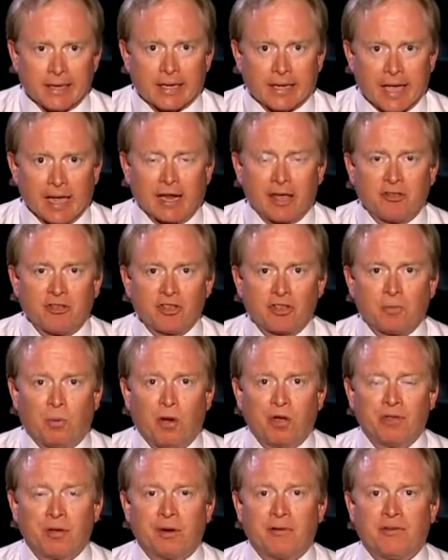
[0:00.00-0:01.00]
Kelly, at this
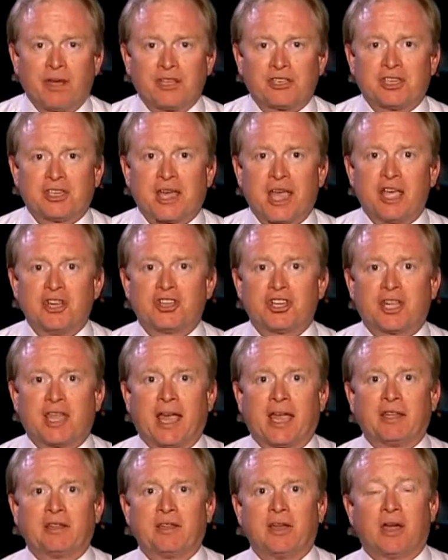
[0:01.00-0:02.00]
point in their
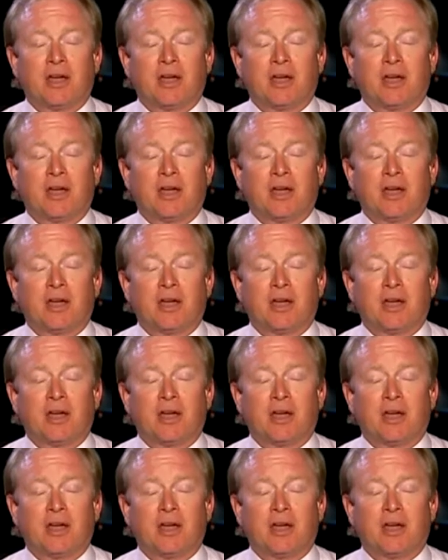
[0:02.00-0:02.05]
investigation,